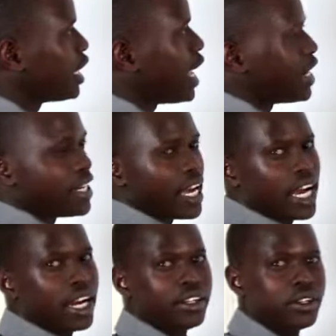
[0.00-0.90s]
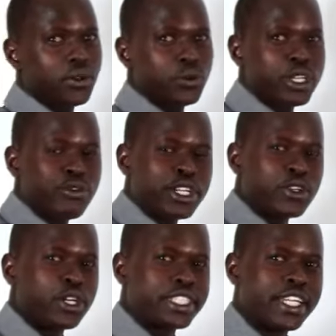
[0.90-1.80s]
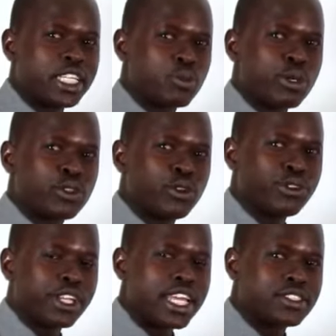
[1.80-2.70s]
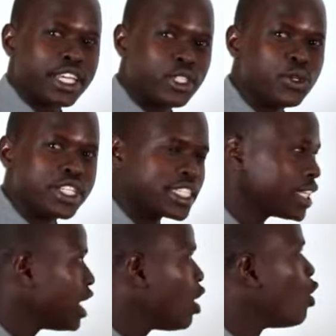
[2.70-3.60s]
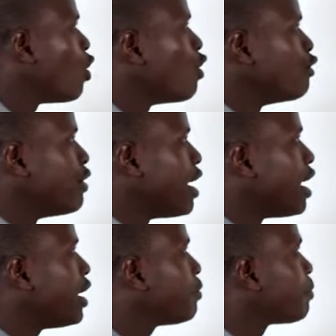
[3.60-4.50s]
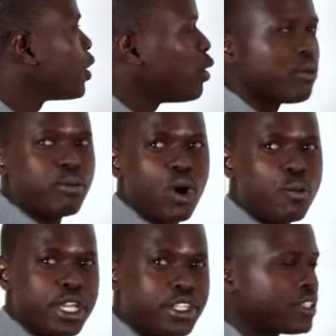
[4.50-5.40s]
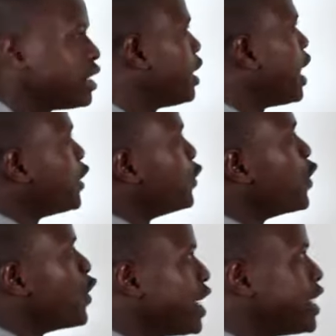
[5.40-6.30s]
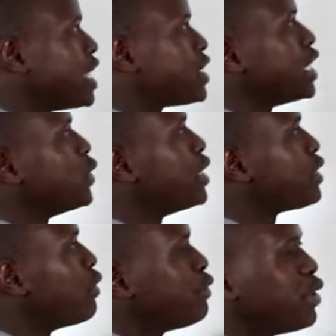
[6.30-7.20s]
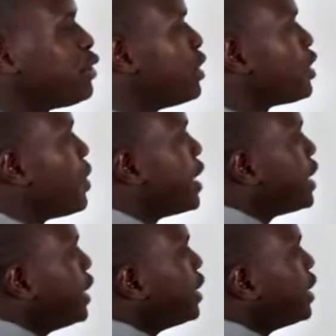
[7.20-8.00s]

And uh, we even got an expression for the SI unit of, uh, of moments. And you know that SI unit of force is what?